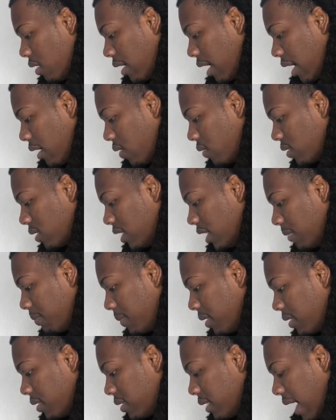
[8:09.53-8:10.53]

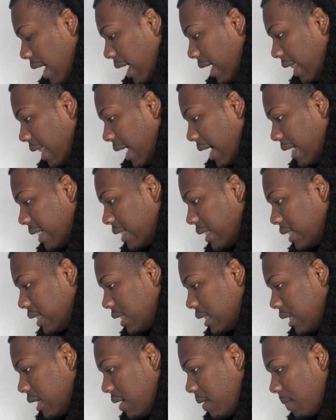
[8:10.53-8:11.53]
Kagoshima dialect.
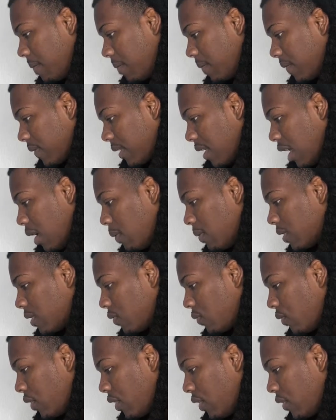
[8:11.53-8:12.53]
It was
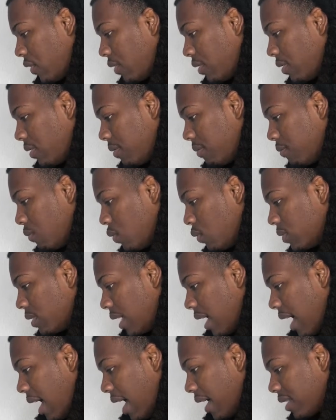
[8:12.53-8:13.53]
rendered moot
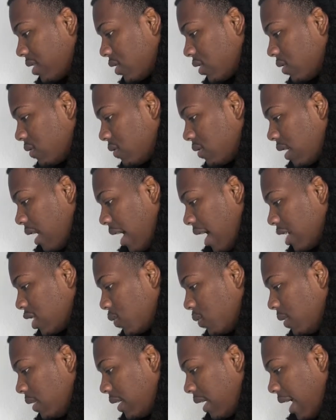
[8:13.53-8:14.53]
as soon as
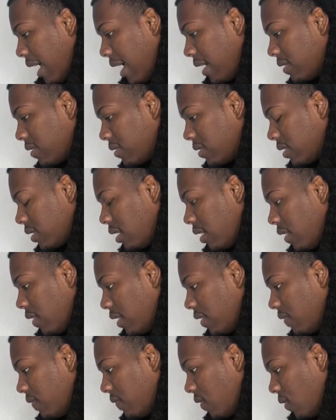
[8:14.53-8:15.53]
we came to steal
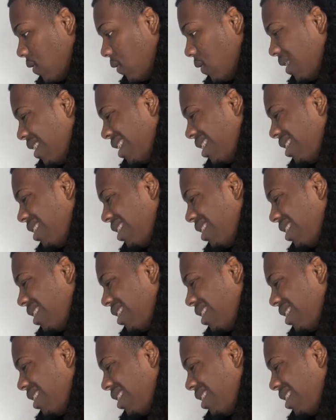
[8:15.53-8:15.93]
this food.